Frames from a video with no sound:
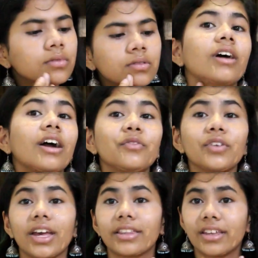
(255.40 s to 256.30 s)
Don't
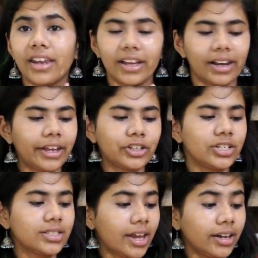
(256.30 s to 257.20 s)
forget the neck like she
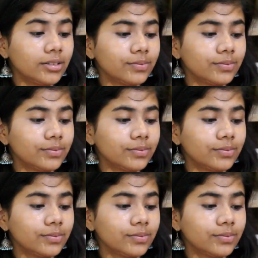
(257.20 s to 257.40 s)
said.